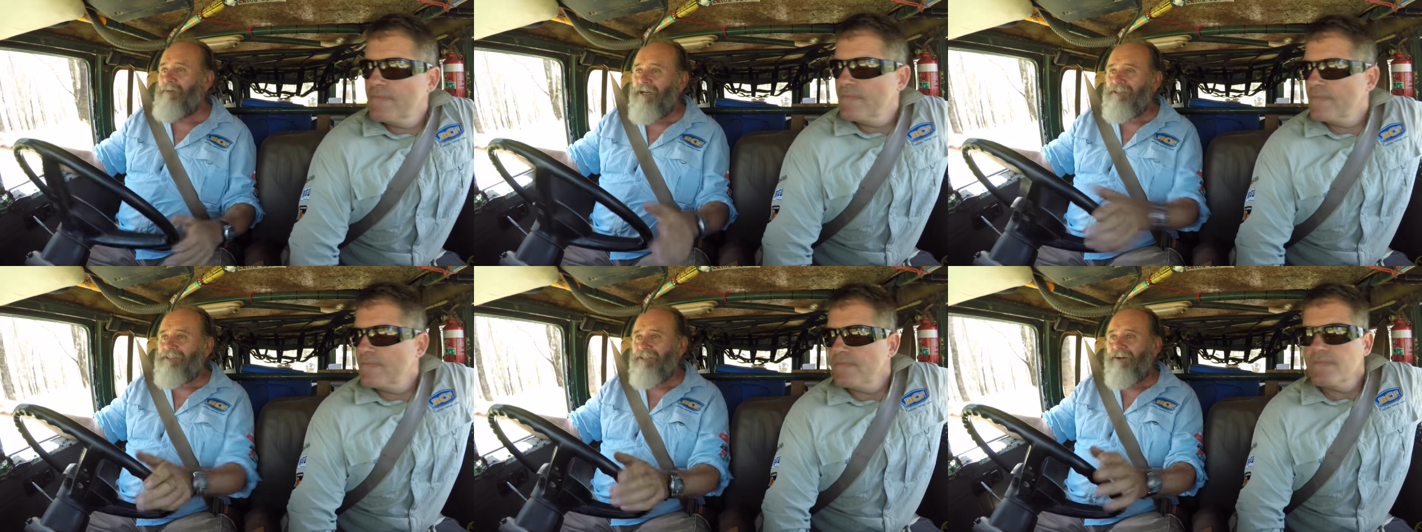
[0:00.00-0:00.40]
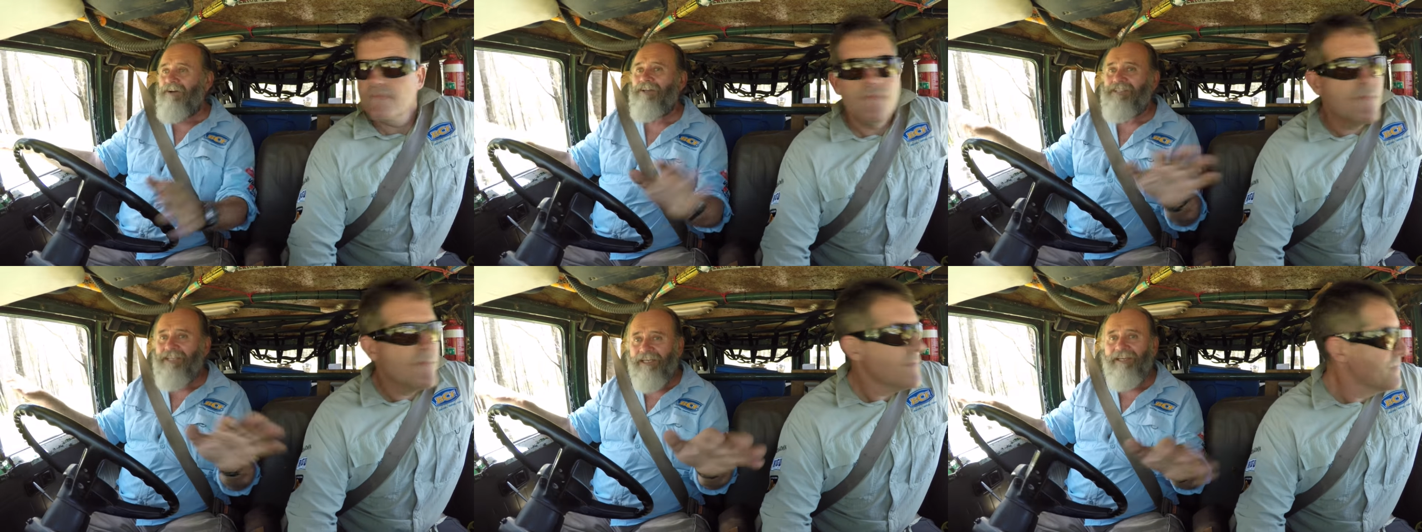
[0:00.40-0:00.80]
Speaker 1: both
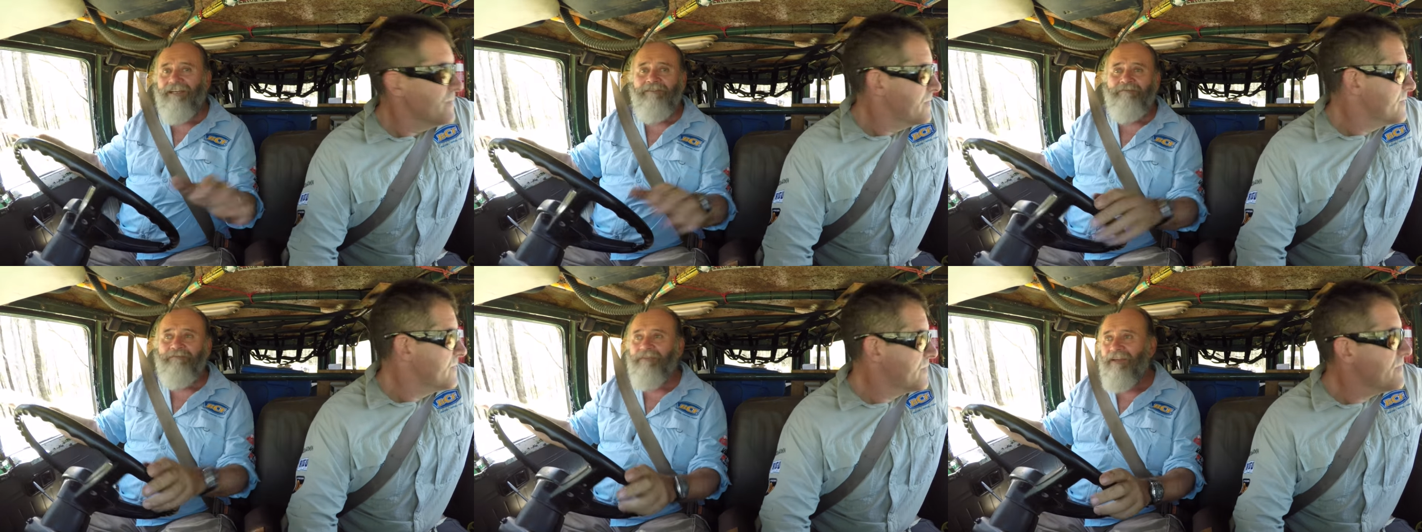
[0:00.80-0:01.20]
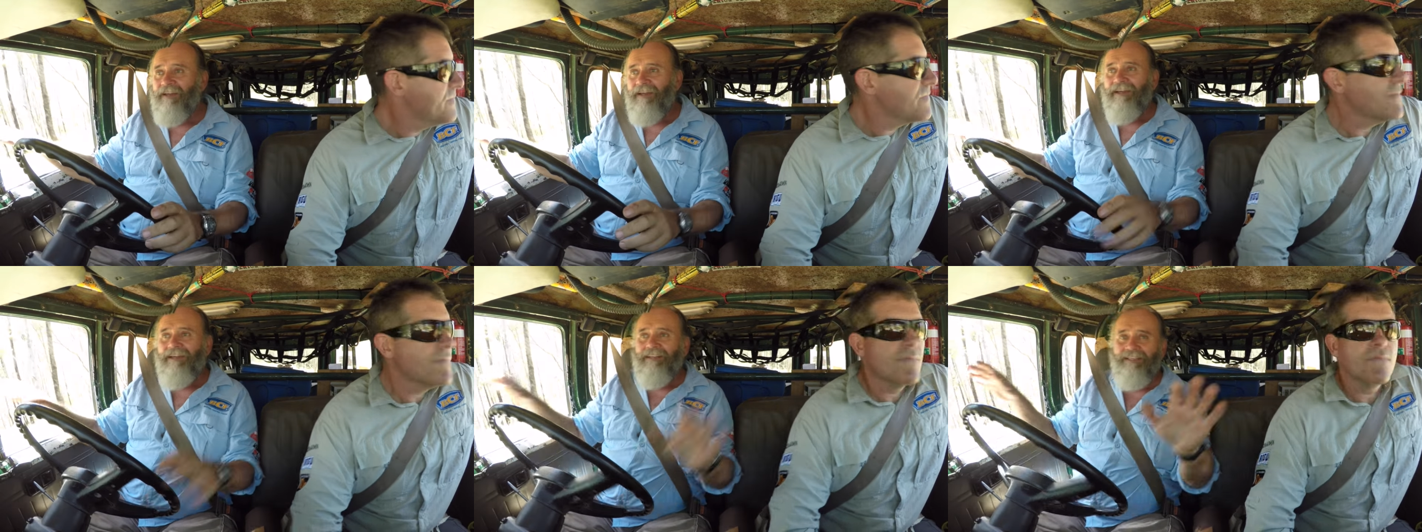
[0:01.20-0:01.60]
sides here.
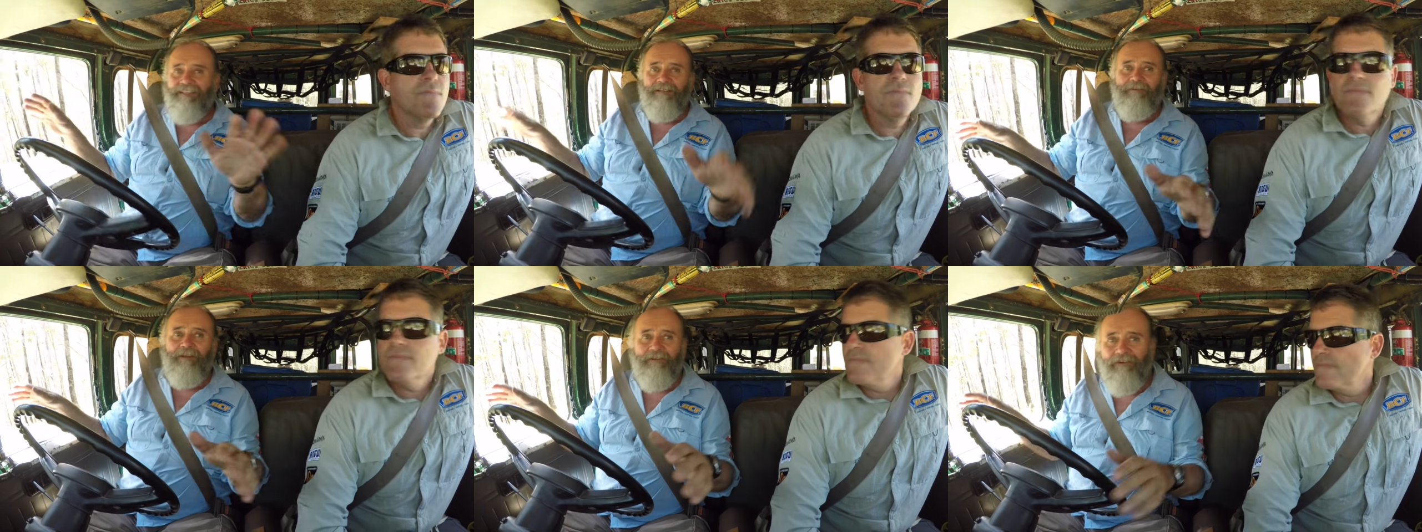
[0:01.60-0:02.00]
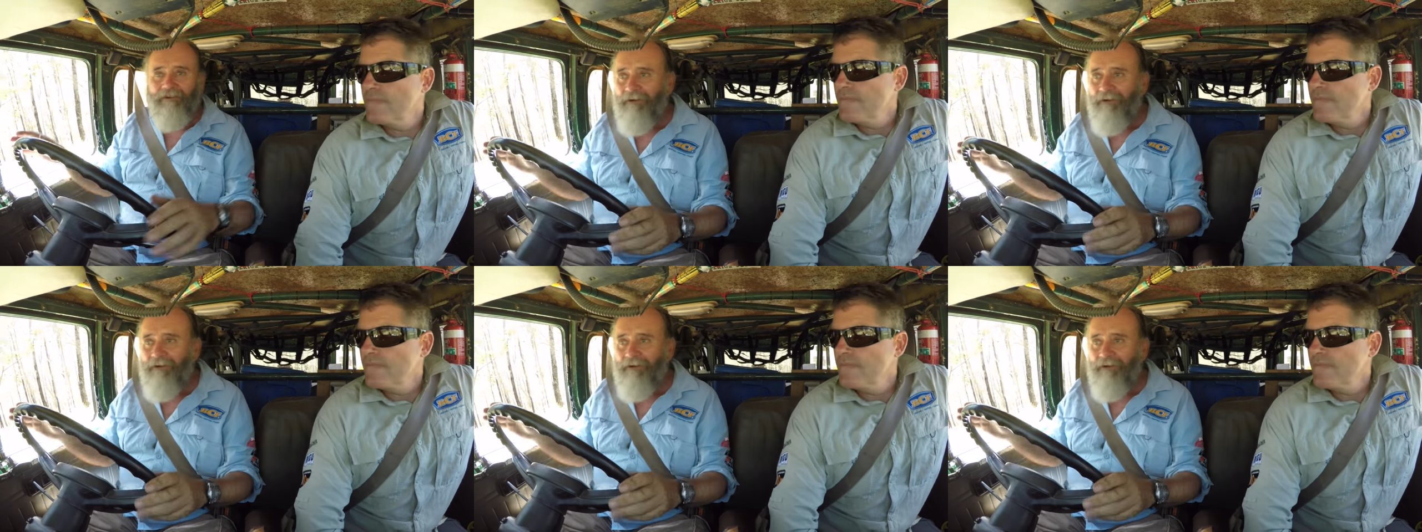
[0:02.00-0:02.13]
This is a bit of a